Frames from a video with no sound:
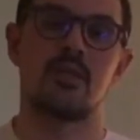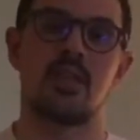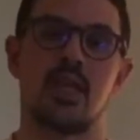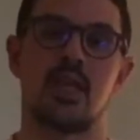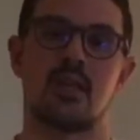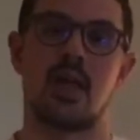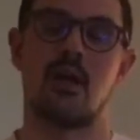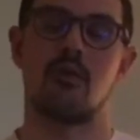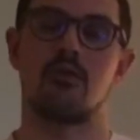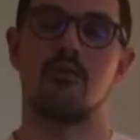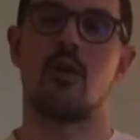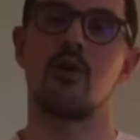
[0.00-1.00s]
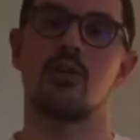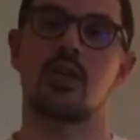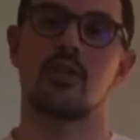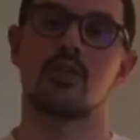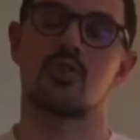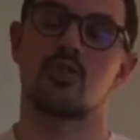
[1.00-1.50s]
day in how far you
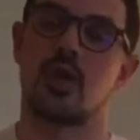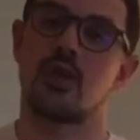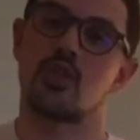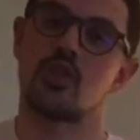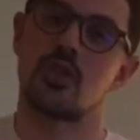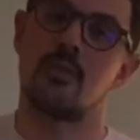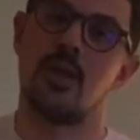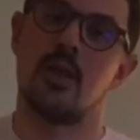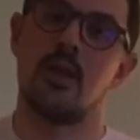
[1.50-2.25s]
can stretch,